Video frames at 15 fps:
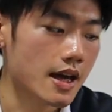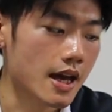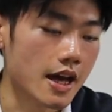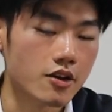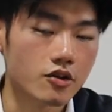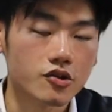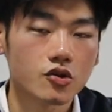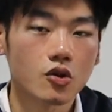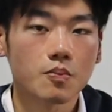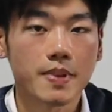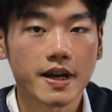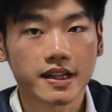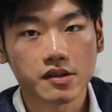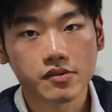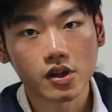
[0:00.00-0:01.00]
and also
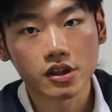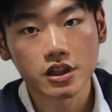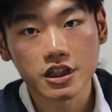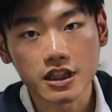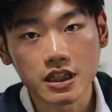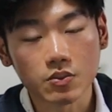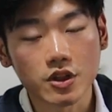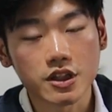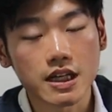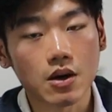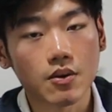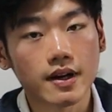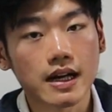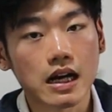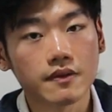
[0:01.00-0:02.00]
bacteriology, which I
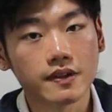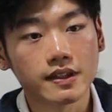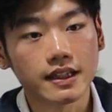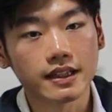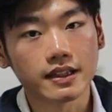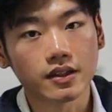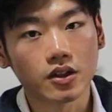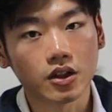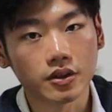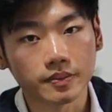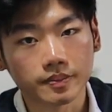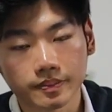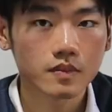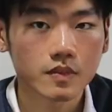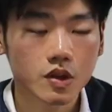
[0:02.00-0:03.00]
will cover later
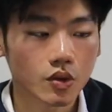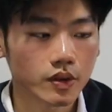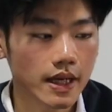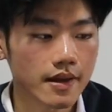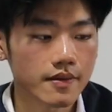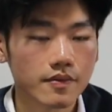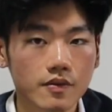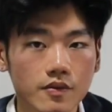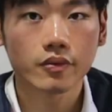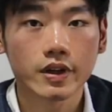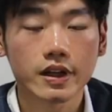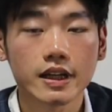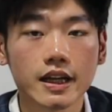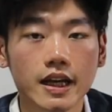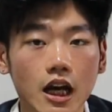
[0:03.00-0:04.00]
on. So that
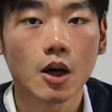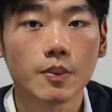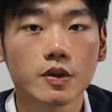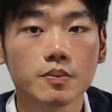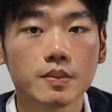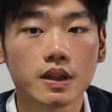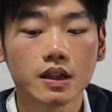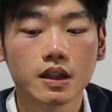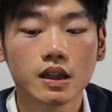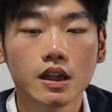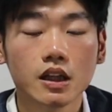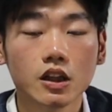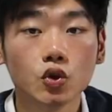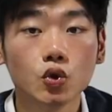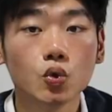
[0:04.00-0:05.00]
really helped me
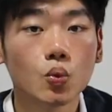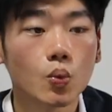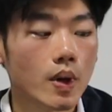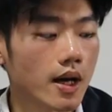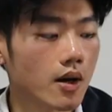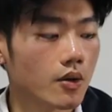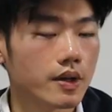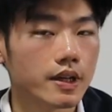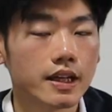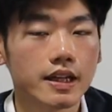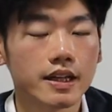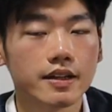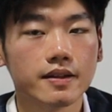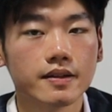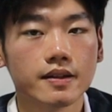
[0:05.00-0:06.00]
do well
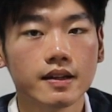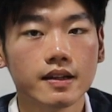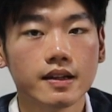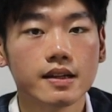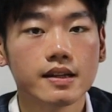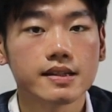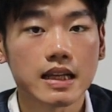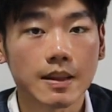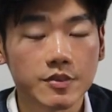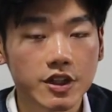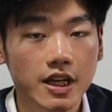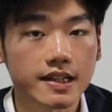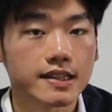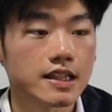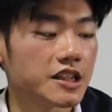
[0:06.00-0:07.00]
in
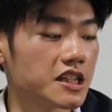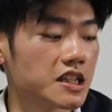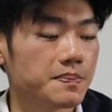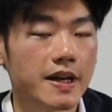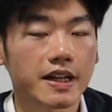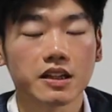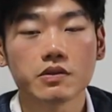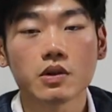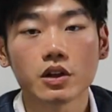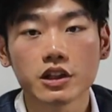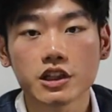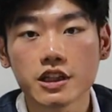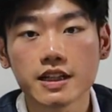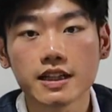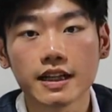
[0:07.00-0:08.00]
subjects such as
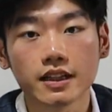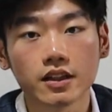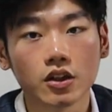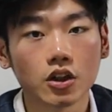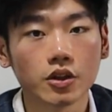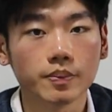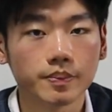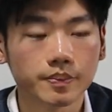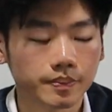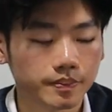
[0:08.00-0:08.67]
bacteriology later on.